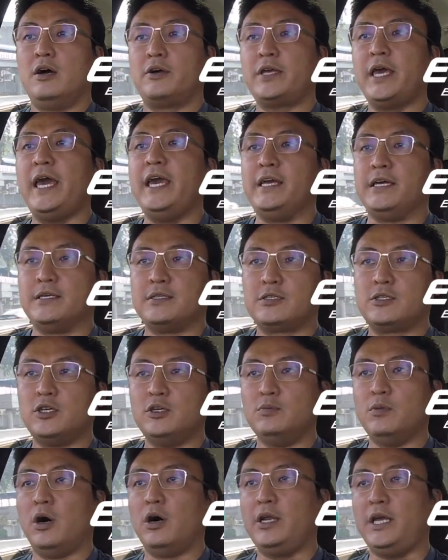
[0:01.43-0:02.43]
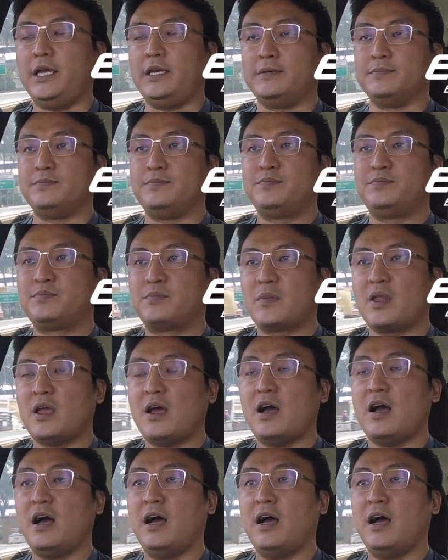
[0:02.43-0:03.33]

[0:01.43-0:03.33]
Okay, good morning.